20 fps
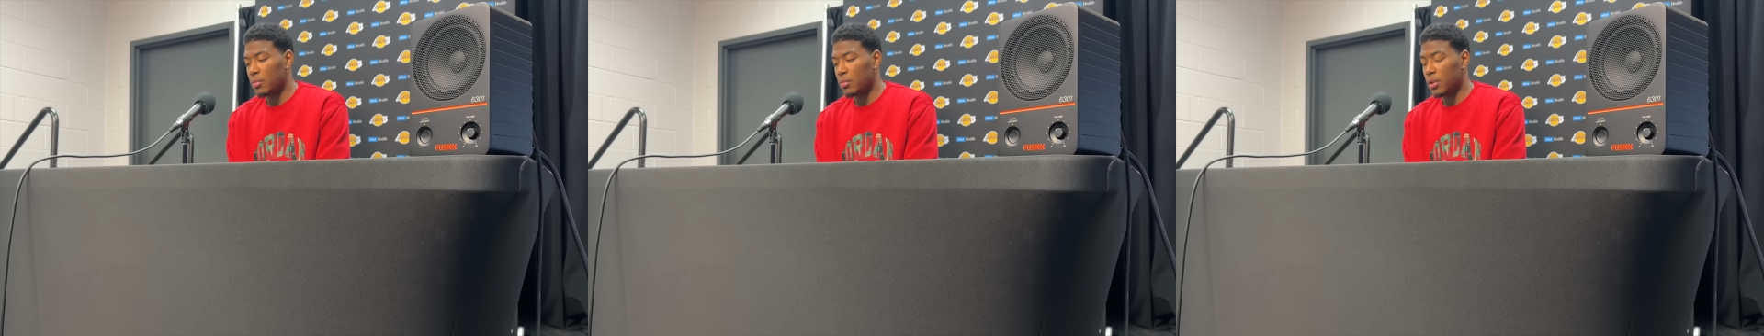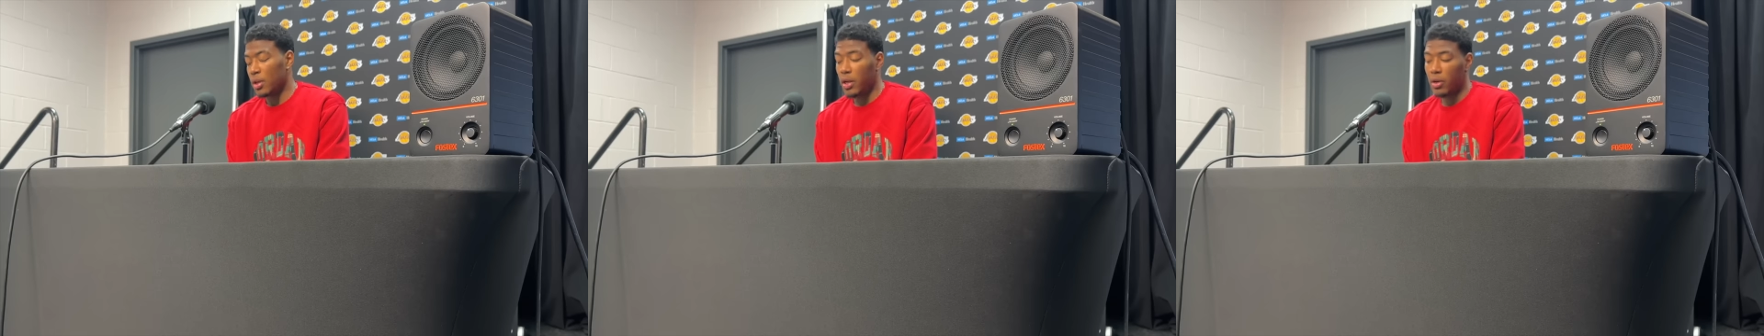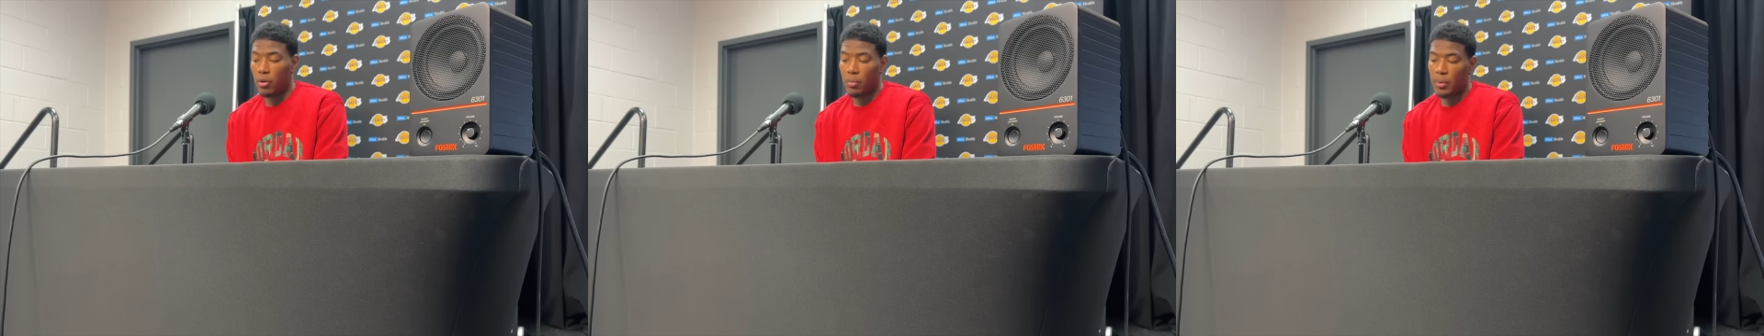
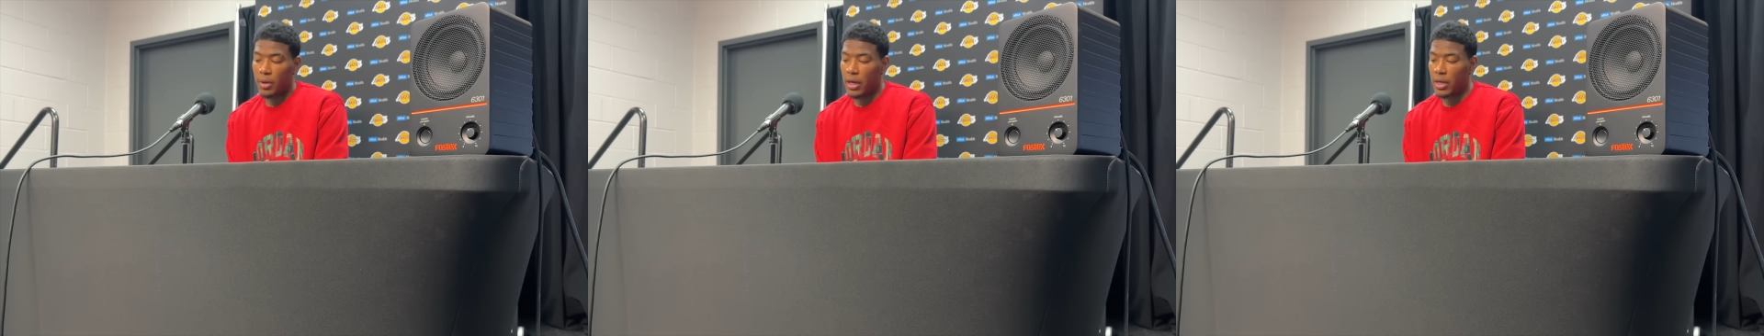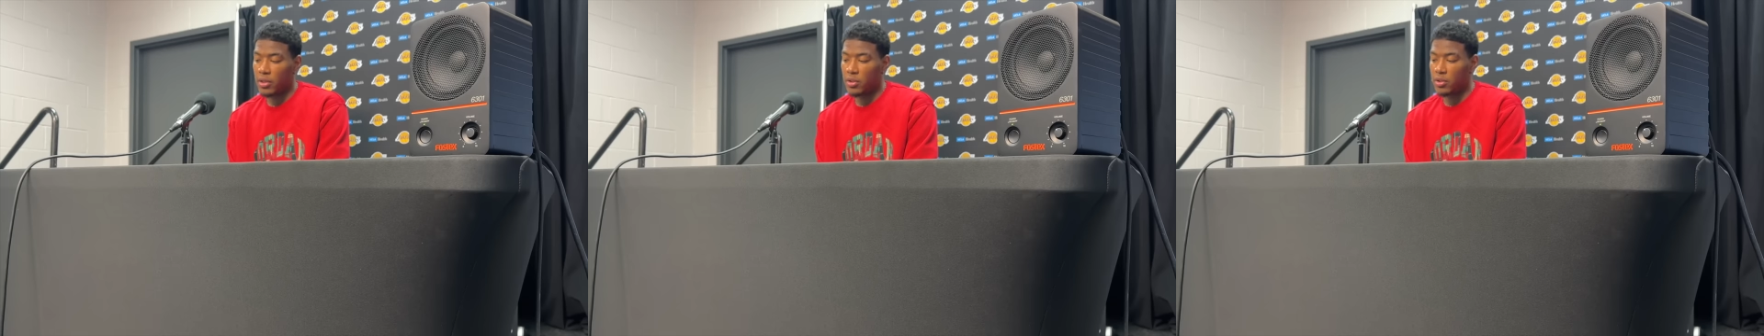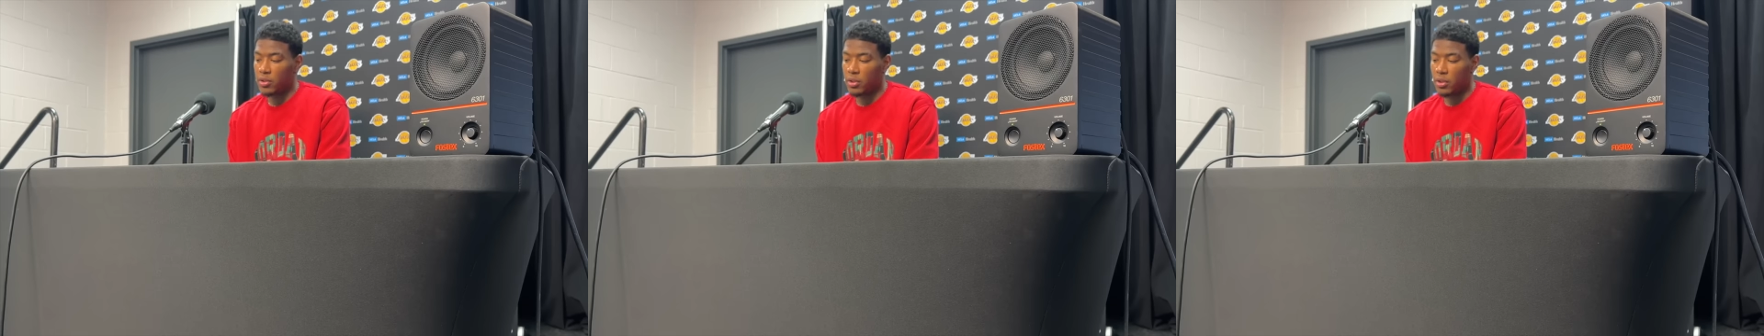turnover
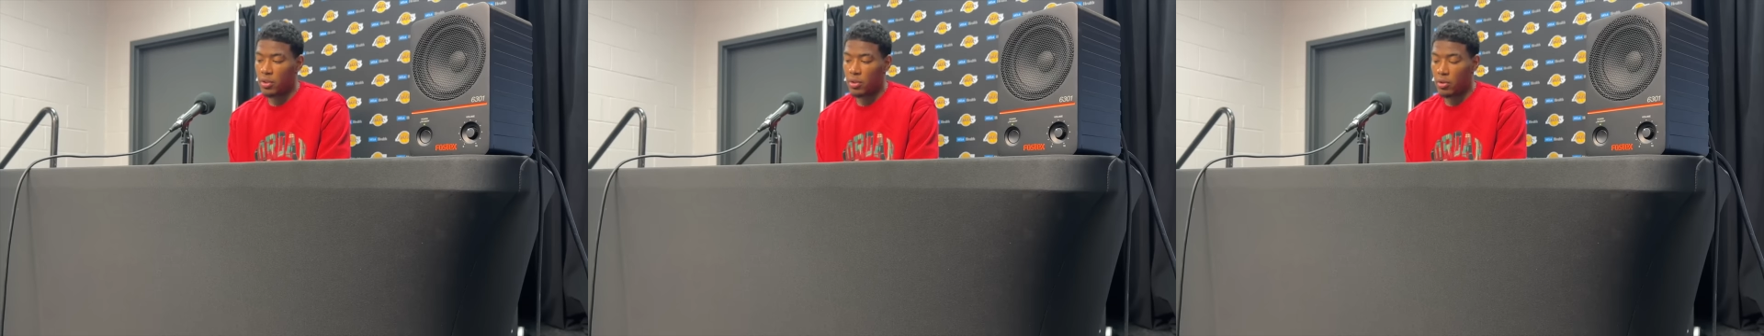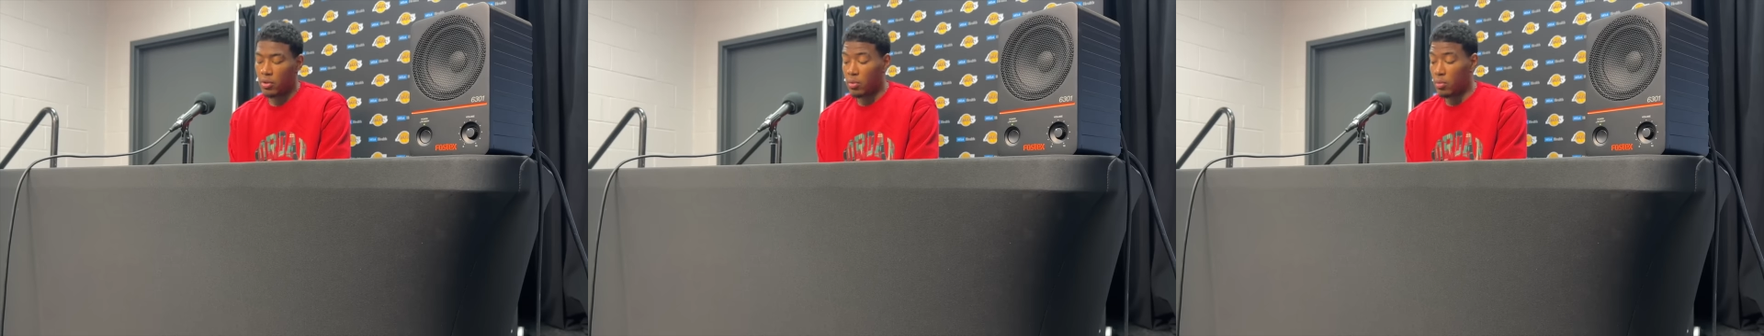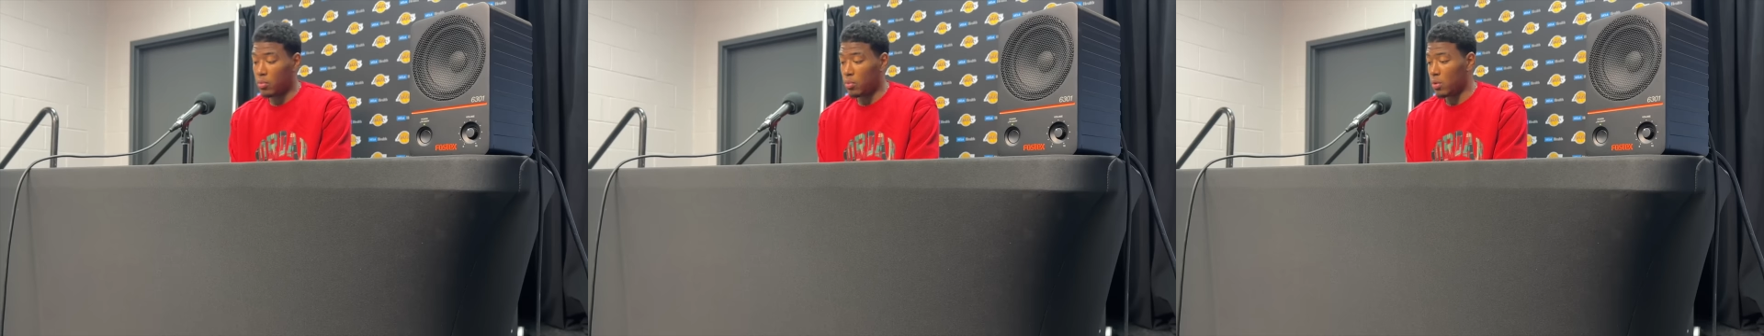actually, you know,